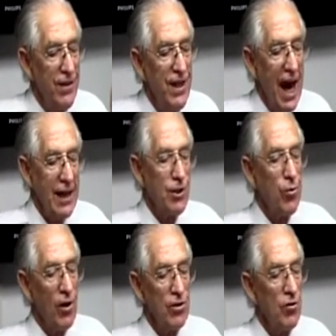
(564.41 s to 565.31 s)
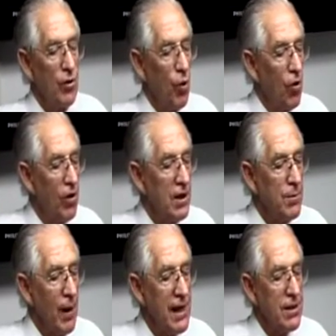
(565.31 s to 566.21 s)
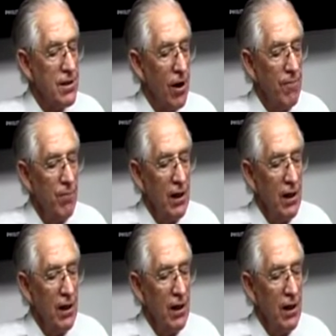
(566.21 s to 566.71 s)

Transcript: that's what your reward is based on.